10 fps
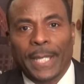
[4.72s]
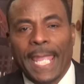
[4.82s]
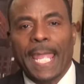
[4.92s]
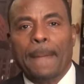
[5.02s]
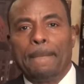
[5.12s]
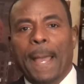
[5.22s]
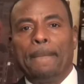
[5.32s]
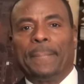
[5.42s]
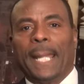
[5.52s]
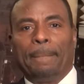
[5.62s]
And
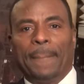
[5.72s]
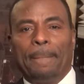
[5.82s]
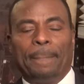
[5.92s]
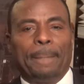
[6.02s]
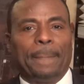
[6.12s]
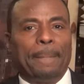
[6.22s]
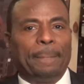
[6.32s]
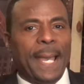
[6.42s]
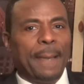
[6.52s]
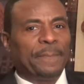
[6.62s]
pop, pop, pop, pop, pop,
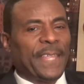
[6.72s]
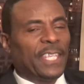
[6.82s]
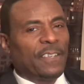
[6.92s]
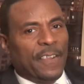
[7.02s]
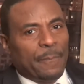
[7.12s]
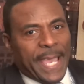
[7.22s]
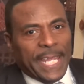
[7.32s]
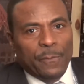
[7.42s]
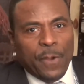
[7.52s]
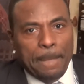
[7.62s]
pop. Thank you,
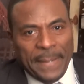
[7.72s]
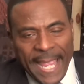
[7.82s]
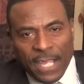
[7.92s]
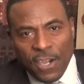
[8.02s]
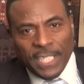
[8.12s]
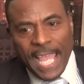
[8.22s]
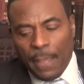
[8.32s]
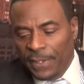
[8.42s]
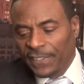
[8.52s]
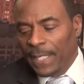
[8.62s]
everybody. We're back
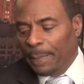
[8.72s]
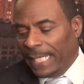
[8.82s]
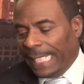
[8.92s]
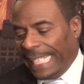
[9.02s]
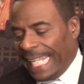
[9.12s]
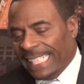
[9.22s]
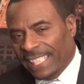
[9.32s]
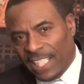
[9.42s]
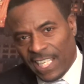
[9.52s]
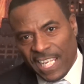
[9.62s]
online with CP
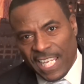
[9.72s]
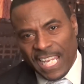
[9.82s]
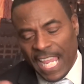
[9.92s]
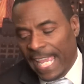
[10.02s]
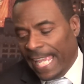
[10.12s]
Lacey.